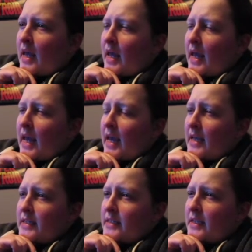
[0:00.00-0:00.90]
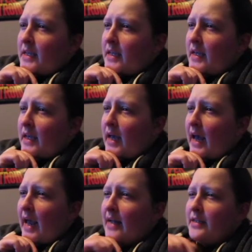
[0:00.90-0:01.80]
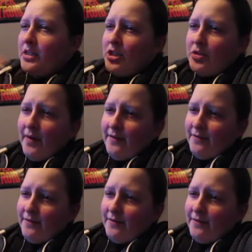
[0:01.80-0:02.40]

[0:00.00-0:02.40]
And I had an issue on